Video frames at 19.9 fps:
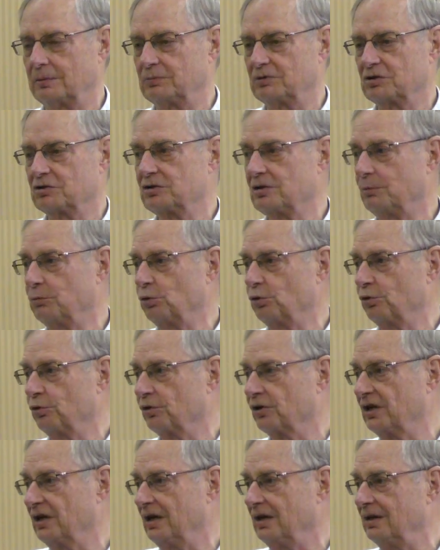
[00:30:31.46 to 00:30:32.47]
up to some
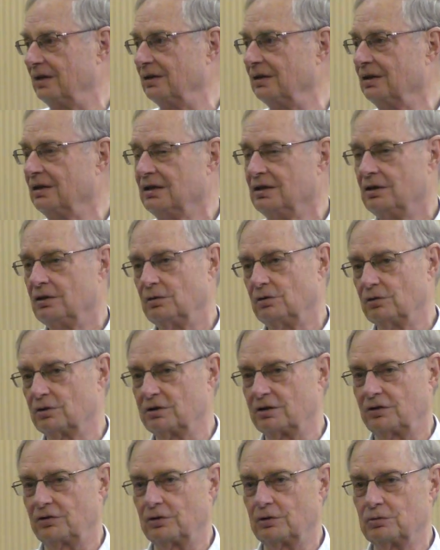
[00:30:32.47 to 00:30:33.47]
order k.
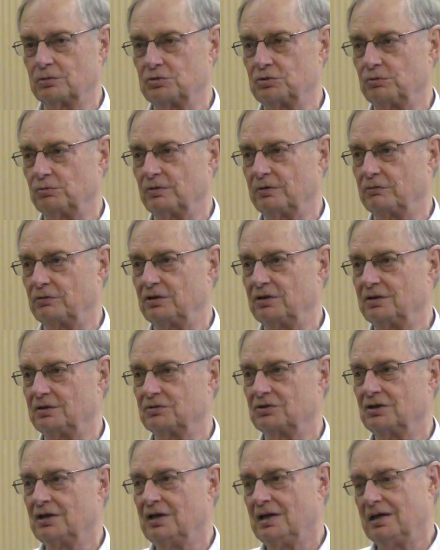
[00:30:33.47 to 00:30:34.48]
Look at those
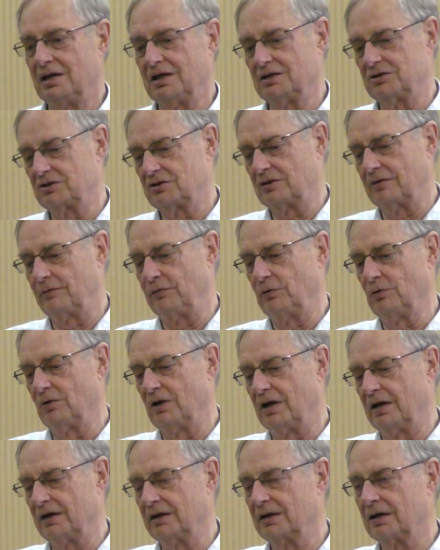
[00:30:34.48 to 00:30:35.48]
derivatives. It's, if you
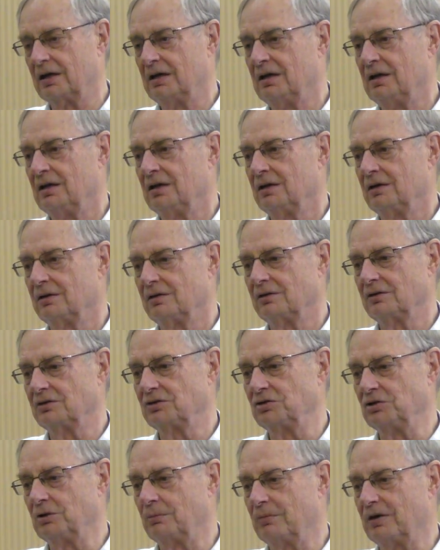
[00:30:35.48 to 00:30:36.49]
like,
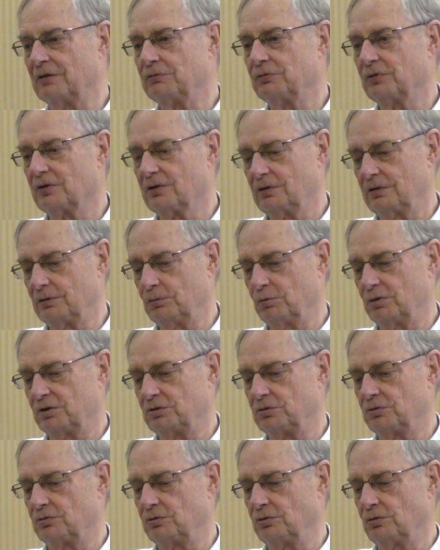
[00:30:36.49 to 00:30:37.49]
geometrically
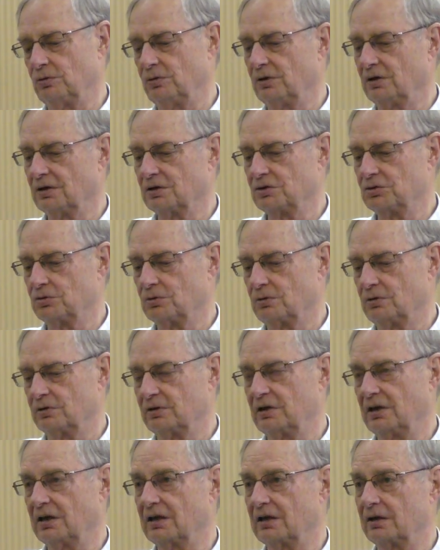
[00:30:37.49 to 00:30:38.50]
what you're doing is you're
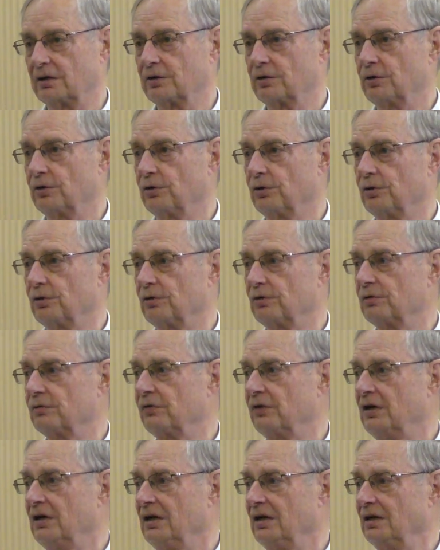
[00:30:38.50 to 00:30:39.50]
looking at a
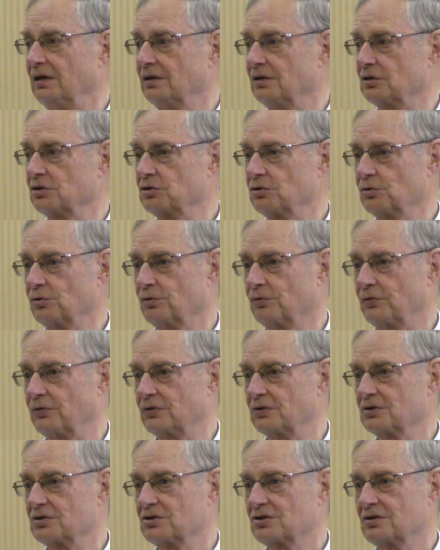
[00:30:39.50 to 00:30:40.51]
curve in a
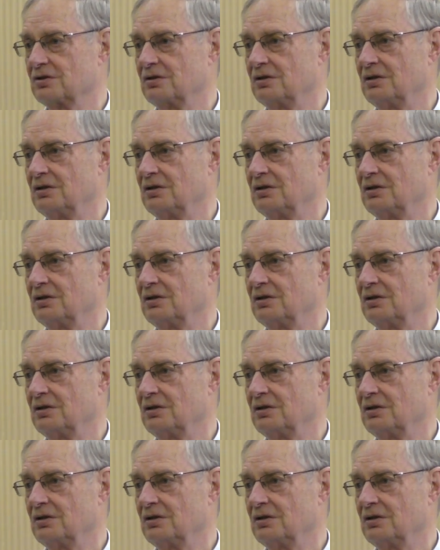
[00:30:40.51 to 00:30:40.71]
surface,